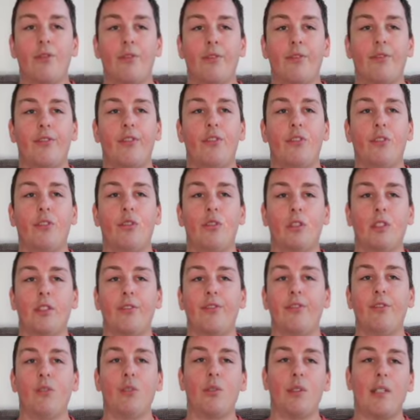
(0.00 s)
for the
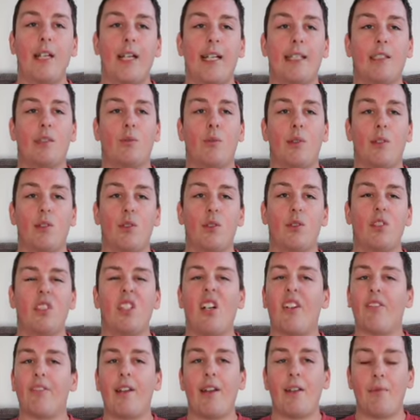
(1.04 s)
4 legs, which was
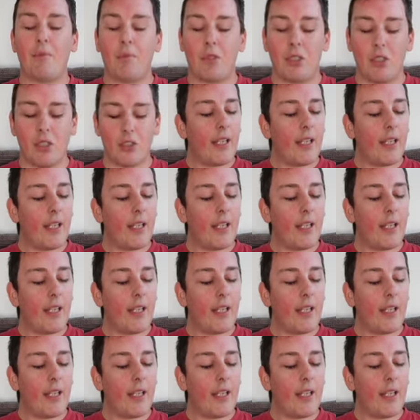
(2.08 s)
not very much,